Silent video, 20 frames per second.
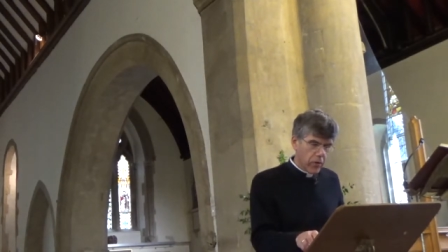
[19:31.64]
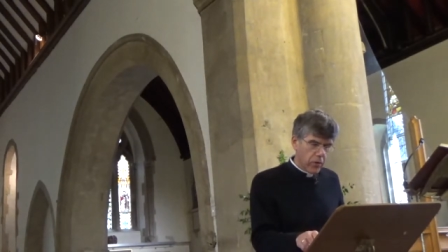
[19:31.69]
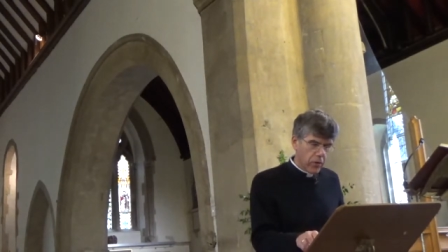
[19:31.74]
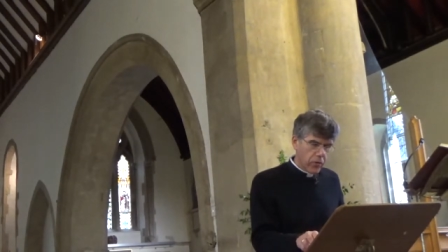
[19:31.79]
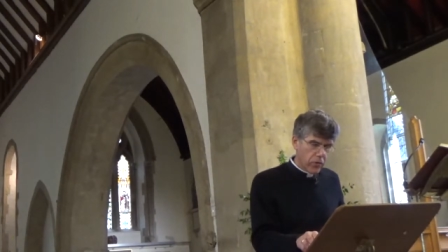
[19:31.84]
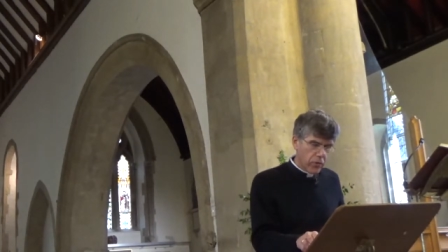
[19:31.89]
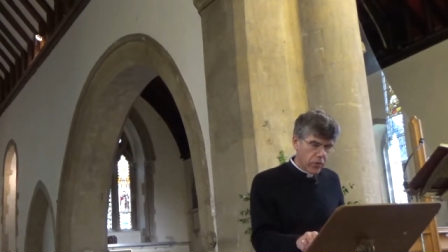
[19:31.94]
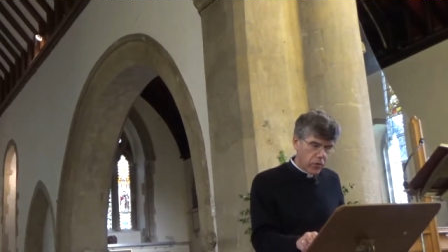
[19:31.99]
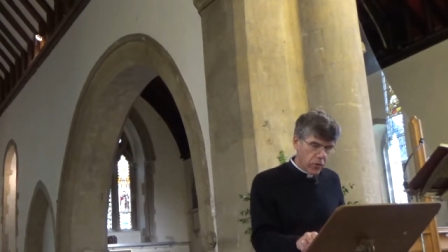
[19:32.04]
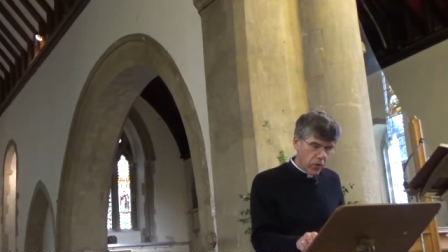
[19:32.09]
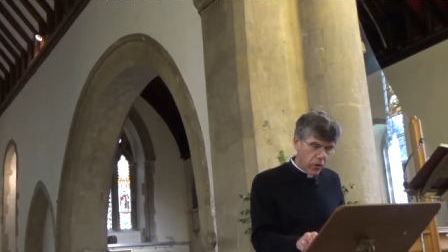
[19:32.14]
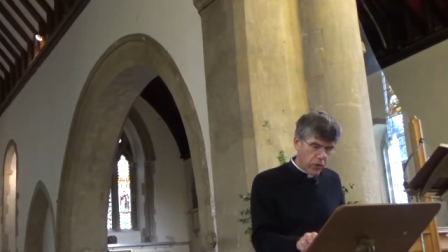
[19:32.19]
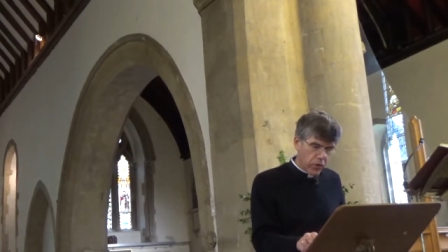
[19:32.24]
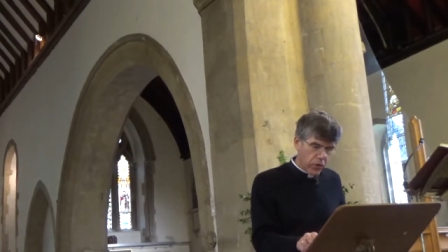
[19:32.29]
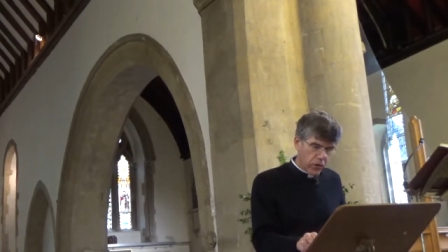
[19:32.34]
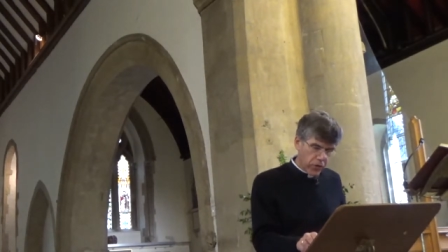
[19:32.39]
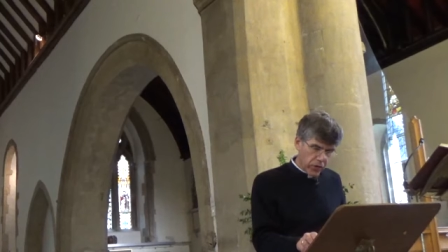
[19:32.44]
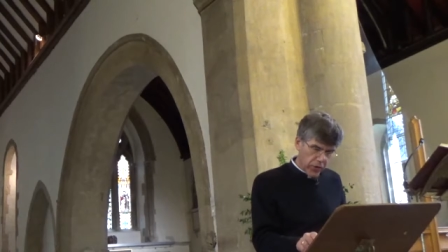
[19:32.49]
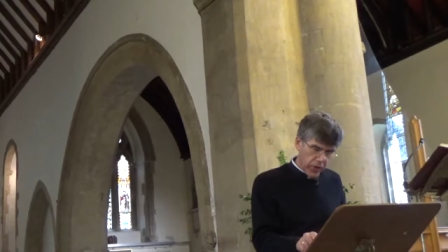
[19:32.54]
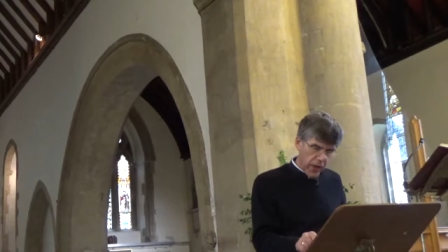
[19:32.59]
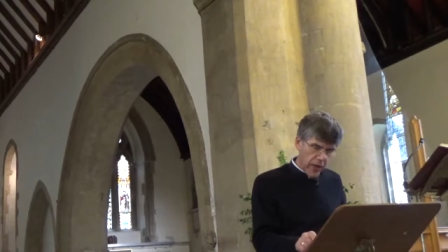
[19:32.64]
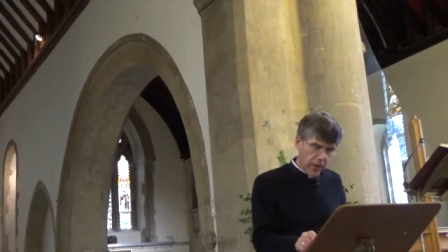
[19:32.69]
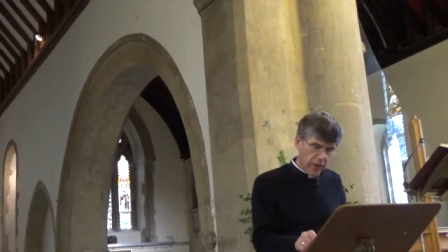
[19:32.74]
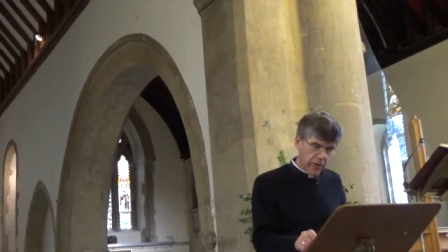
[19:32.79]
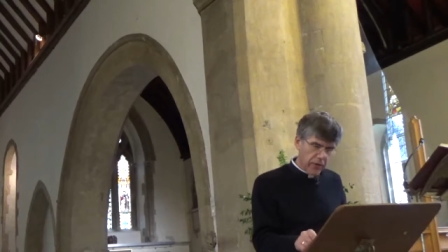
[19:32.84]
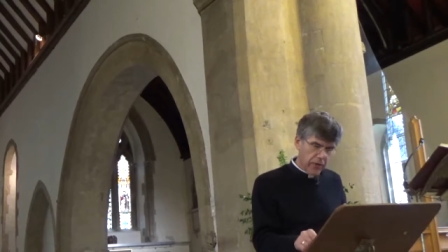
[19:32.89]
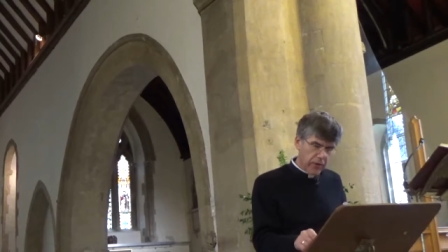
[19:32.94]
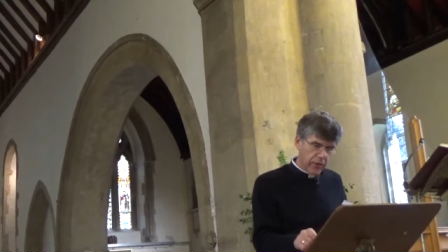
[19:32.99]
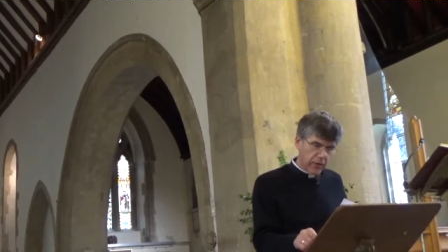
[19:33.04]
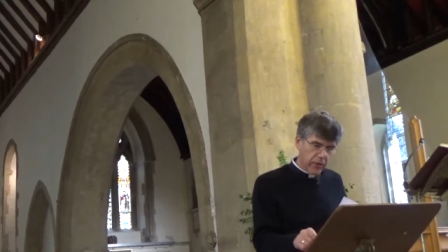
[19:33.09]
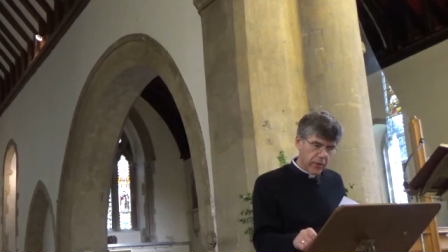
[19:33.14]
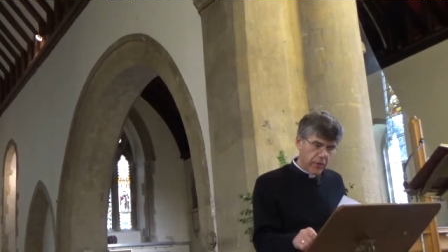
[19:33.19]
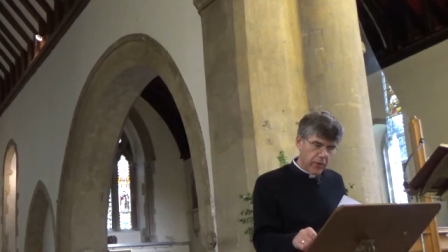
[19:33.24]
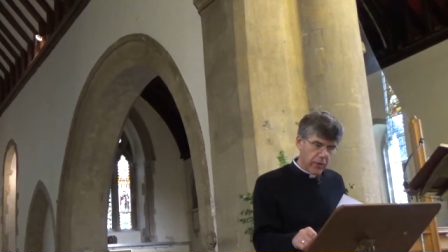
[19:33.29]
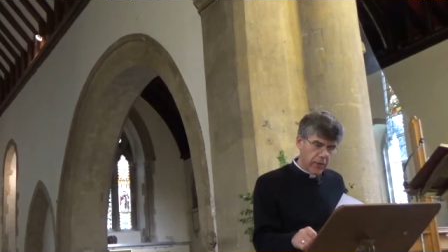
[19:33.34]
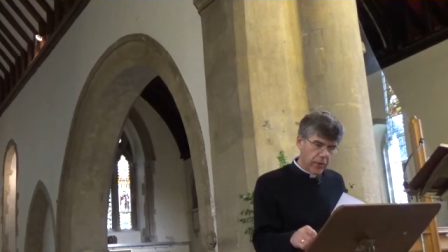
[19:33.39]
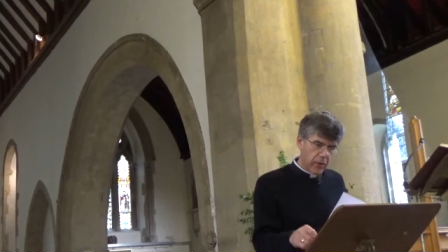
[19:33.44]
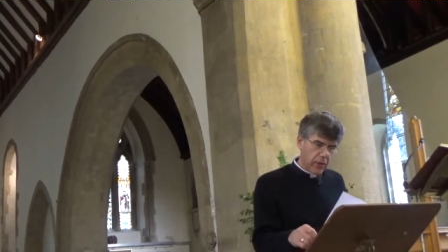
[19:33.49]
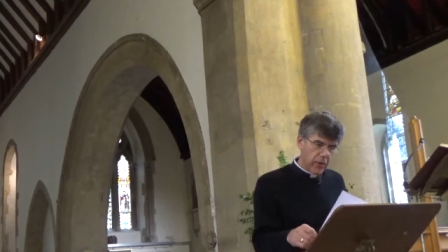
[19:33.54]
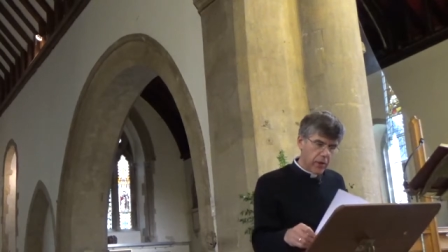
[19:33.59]
St. John says,
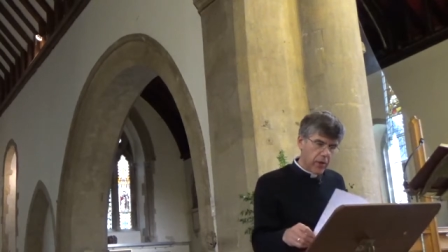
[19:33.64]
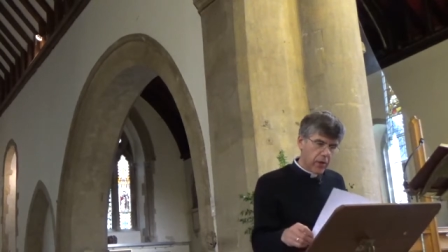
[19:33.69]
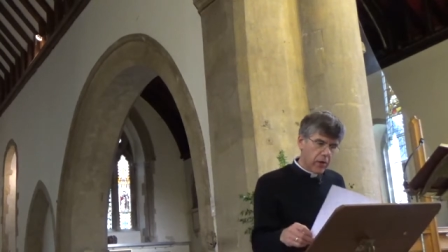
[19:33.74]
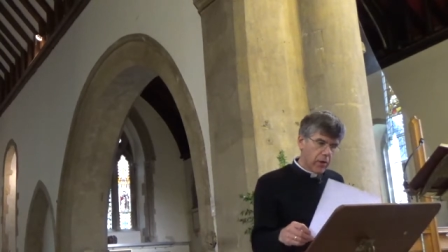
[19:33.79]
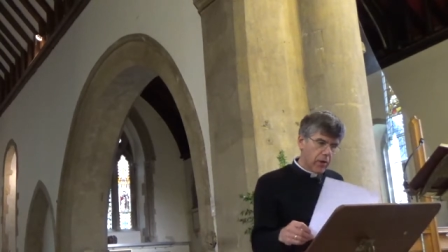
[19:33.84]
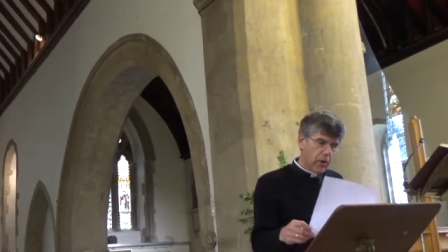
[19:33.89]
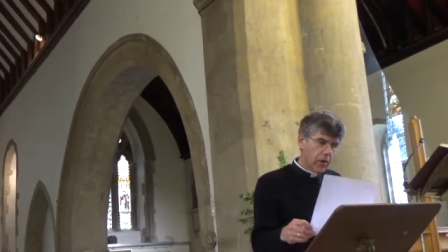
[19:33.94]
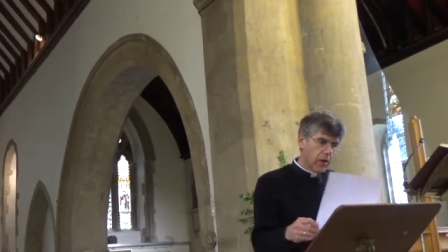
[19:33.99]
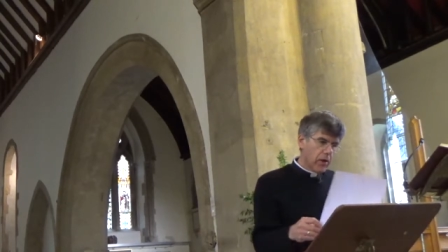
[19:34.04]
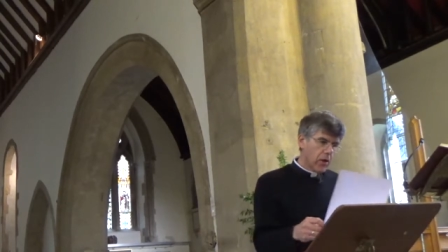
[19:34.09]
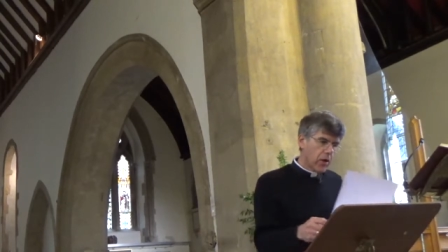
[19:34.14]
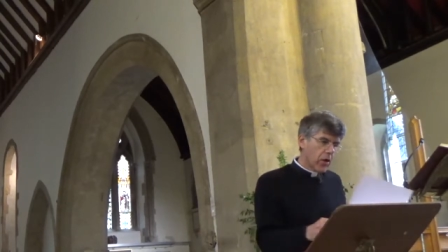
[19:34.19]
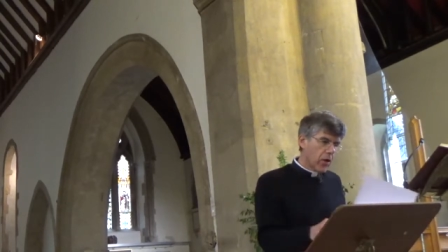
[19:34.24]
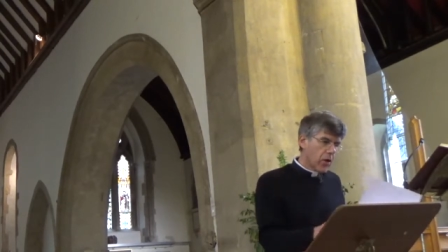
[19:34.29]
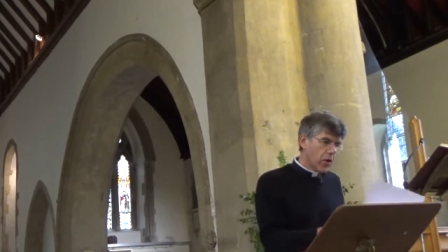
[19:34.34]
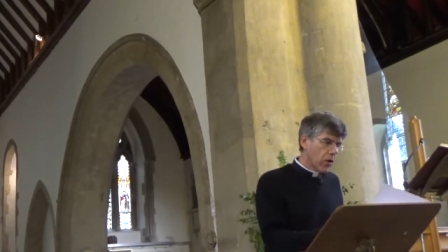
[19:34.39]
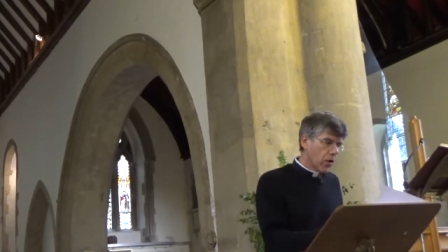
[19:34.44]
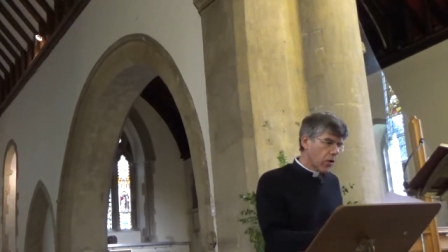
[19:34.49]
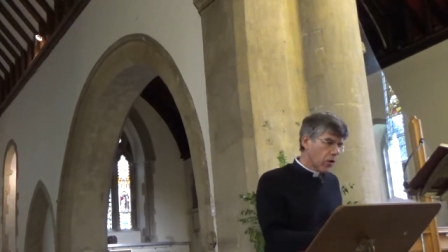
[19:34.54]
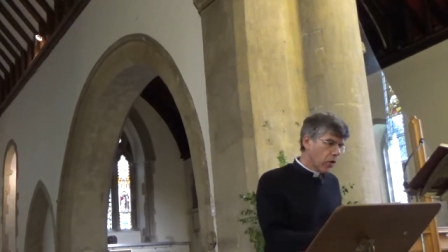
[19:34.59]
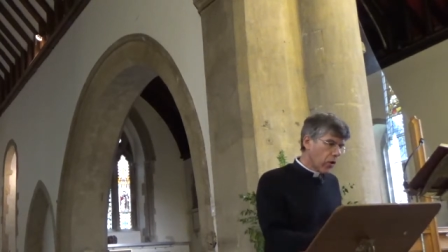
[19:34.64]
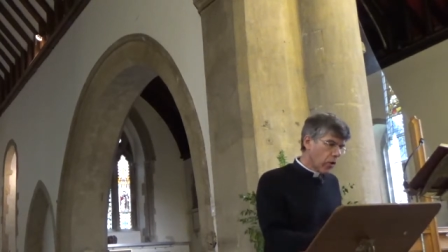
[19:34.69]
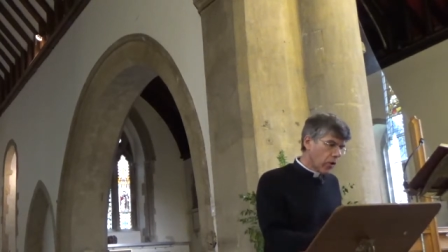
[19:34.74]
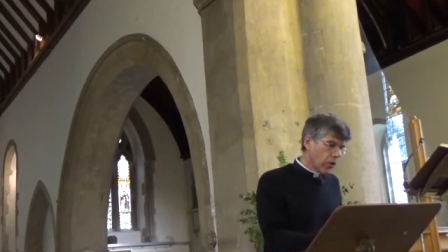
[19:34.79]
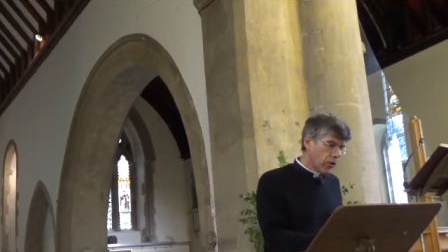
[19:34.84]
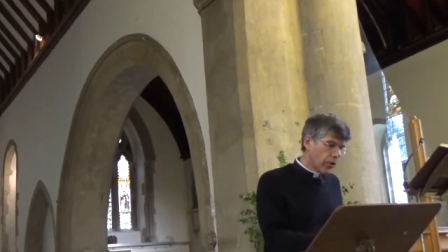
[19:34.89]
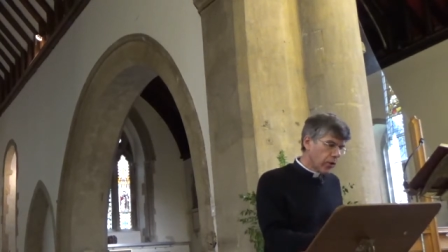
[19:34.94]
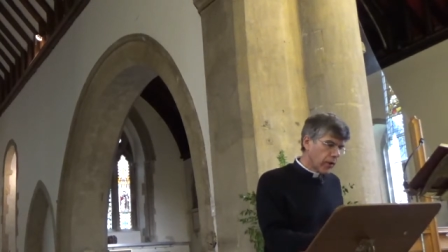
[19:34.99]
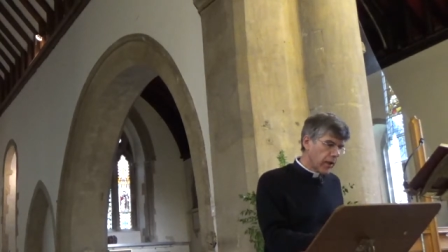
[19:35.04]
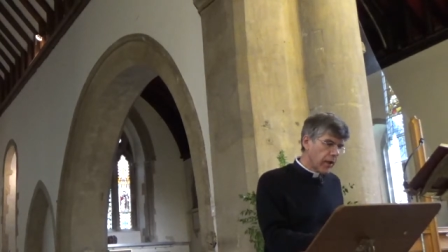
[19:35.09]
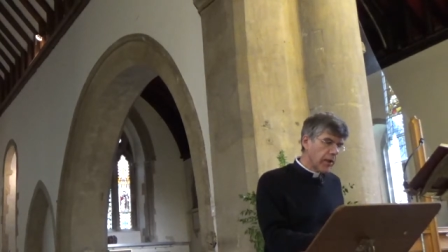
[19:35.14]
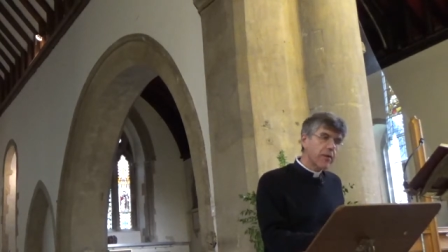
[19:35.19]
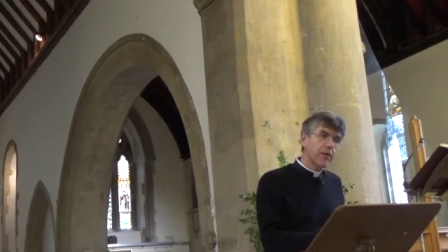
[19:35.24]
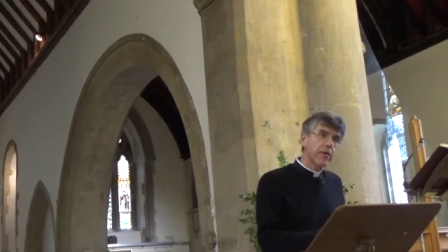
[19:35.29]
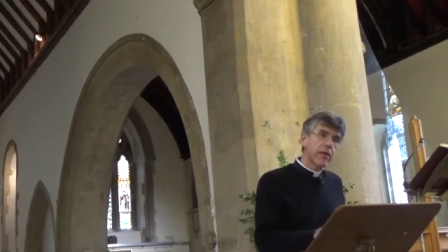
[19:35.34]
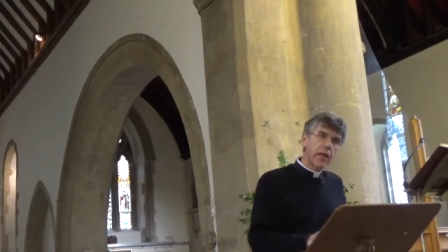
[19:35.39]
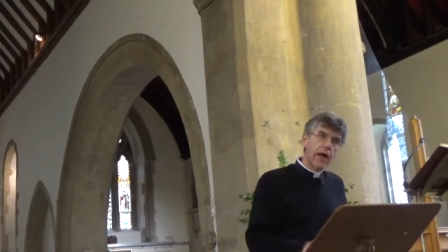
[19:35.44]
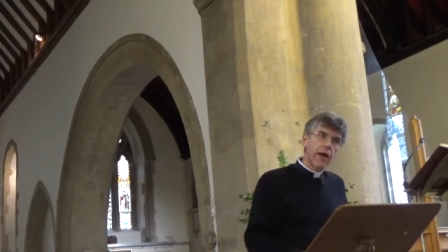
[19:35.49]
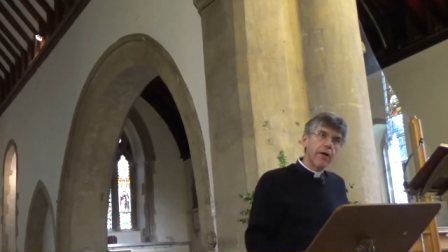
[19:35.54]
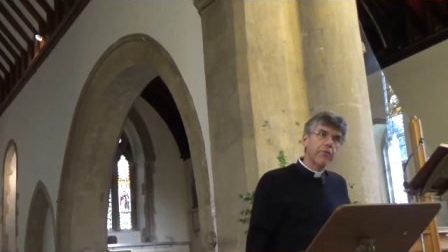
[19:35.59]
God
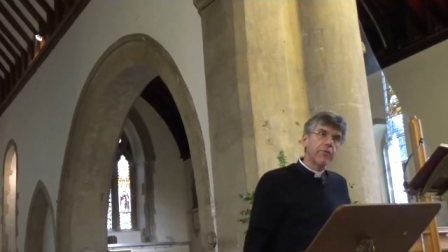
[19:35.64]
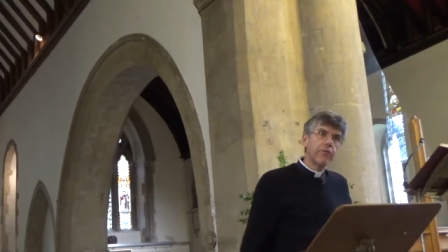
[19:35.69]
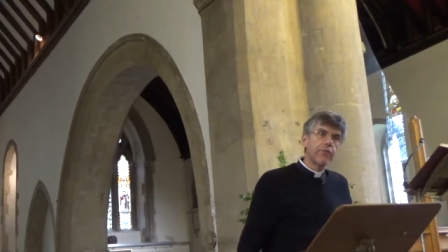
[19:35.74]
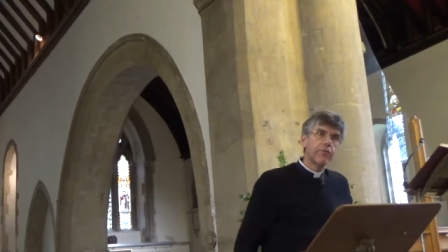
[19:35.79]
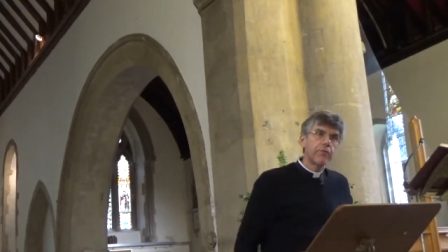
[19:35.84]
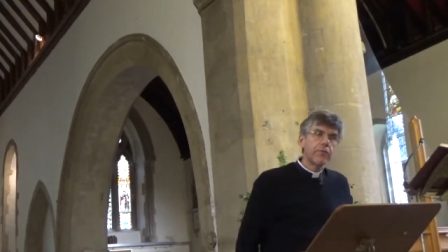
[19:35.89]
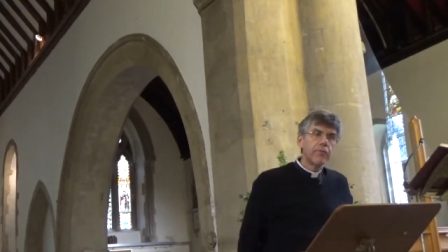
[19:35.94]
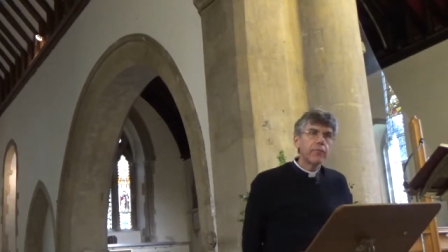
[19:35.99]
is love.